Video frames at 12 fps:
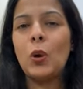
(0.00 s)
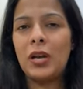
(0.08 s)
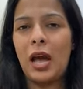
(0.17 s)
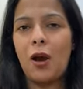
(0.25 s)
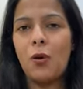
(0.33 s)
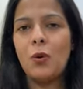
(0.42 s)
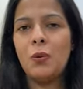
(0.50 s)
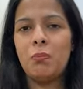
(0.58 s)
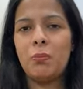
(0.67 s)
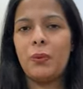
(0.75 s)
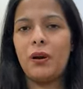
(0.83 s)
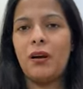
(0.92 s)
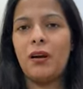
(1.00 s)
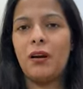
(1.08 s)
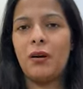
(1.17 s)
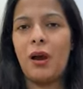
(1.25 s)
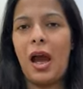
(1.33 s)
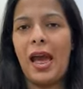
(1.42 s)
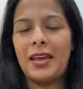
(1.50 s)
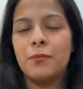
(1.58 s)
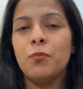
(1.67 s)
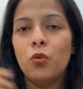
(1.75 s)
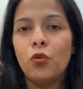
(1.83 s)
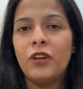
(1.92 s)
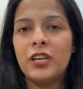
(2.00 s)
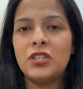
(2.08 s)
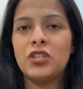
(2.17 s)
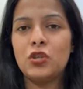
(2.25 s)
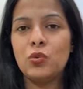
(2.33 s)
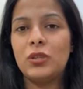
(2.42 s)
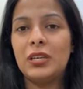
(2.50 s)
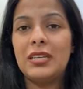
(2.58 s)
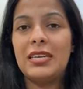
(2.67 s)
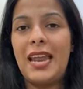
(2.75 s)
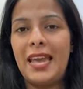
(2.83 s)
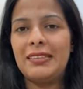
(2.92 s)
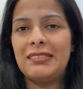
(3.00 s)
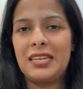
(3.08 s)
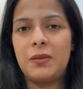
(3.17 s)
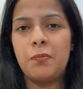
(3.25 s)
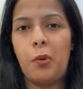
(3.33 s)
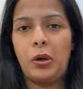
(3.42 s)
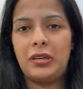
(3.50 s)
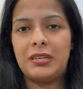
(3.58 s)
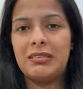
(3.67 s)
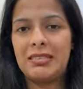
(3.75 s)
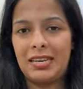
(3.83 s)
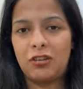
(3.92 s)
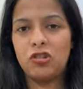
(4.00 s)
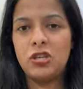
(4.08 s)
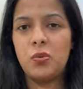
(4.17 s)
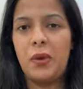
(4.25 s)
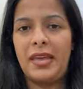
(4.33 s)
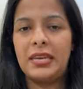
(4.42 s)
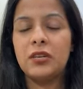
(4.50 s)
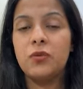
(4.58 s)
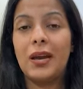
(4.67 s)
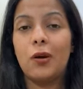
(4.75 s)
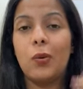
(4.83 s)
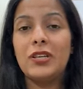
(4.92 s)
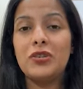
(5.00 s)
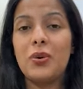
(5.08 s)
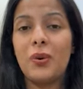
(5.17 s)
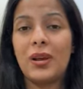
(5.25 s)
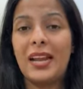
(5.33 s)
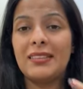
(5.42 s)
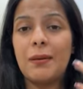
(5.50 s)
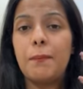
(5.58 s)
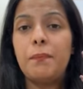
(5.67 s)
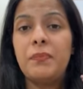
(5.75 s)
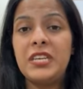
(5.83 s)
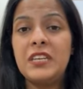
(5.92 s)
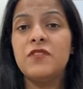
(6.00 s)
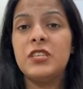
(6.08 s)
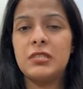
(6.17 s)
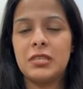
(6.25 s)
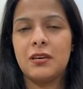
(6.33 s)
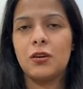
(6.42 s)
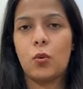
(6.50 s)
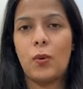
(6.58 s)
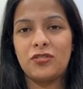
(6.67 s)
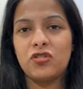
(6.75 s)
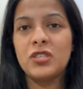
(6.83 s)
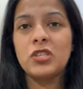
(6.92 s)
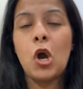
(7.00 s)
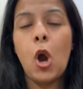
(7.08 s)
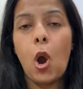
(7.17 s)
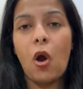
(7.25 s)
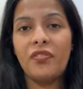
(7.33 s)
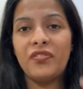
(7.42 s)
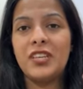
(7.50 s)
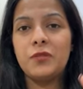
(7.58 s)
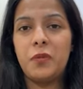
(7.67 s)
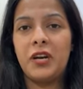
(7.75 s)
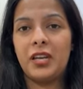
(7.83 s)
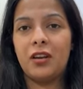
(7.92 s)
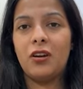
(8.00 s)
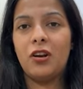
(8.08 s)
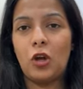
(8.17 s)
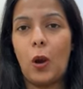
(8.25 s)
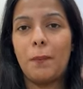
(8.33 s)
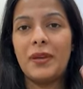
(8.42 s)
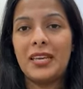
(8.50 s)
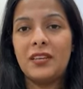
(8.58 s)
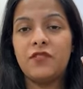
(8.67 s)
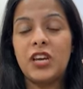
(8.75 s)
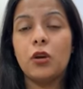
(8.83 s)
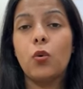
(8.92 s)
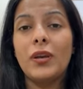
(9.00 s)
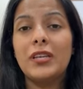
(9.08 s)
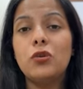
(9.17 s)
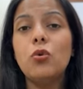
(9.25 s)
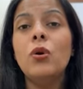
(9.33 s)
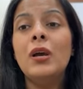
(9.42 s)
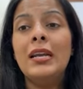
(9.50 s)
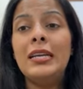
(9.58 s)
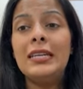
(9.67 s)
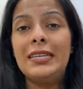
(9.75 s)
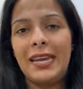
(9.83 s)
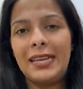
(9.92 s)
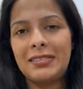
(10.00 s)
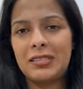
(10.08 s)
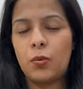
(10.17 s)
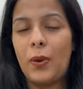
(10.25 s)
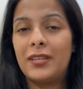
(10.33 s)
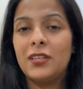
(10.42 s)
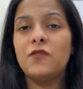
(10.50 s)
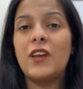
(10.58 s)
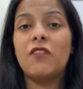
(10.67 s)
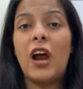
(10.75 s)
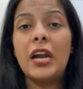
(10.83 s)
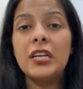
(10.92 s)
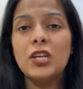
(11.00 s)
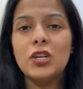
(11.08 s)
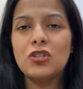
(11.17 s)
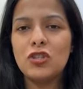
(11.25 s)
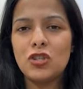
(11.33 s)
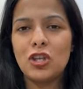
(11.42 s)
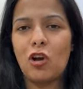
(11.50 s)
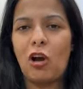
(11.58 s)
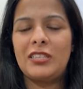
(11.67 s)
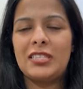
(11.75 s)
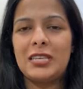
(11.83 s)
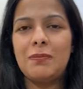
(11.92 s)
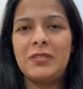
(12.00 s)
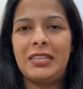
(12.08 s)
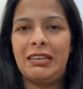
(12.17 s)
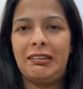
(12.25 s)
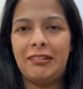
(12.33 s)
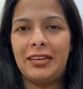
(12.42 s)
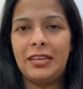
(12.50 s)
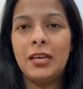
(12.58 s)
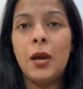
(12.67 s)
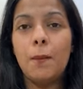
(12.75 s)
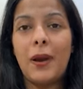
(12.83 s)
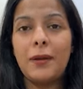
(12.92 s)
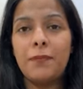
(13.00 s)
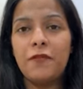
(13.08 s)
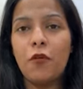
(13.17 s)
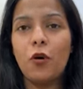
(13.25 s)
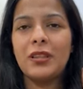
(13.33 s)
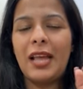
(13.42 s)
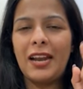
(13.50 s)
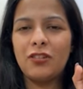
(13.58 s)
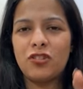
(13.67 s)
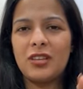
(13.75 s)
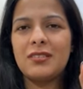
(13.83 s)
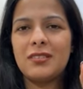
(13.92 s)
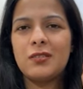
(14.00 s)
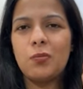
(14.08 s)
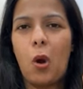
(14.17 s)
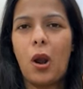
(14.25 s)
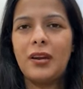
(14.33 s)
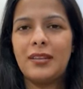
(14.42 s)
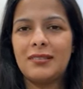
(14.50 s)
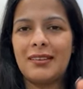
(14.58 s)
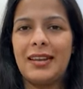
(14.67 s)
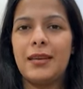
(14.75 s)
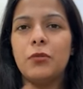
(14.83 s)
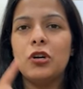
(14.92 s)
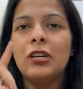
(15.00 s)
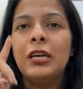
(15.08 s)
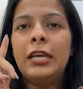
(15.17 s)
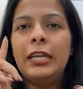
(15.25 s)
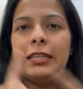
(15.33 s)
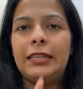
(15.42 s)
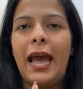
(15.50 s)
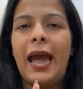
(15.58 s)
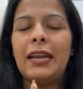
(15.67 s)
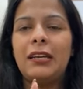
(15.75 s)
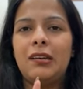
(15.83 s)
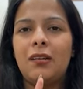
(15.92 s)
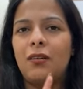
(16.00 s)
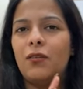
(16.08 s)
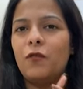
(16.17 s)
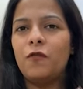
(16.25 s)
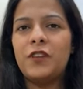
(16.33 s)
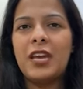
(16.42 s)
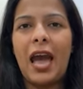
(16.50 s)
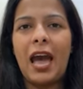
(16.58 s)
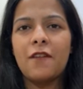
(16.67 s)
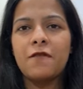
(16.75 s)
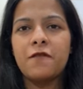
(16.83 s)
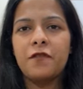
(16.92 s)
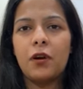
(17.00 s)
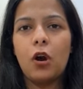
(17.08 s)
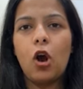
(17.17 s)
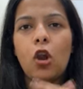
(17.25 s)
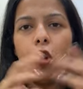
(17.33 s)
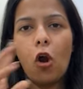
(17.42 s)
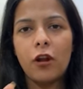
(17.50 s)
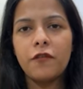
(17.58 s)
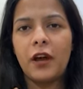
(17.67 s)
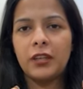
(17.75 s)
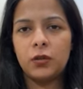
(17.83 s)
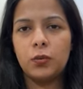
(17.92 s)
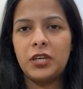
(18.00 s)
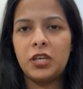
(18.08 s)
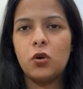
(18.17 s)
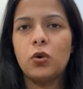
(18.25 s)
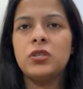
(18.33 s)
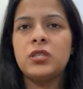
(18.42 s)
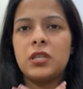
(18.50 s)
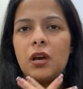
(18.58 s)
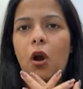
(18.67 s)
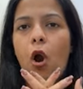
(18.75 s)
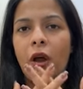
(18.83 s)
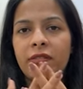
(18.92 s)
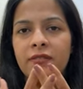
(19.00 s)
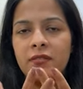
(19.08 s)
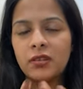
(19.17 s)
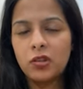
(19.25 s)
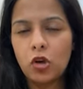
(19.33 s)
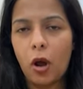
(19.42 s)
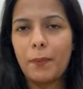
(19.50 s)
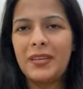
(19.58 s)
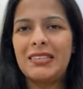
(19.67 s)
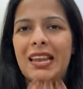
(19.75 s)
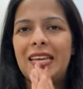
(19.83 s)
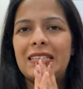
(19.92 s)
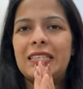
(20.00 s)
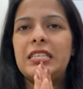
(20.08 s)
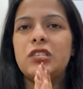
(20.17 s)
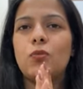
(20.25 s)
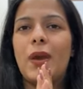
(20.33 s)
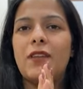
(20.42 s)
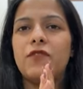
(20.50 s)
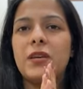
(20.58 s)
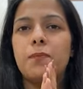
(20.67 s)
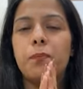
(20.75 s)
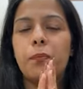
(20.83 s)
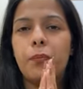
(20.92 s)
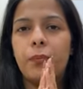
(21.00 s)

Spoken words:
so now I am moving to the next important section, wherein we are going to look at some previous year questions on this particular topic, and we are going to test whether we have understood the concepts clearly. But before that, just a small disclaimer that we have a lot of other videos on topics like these where we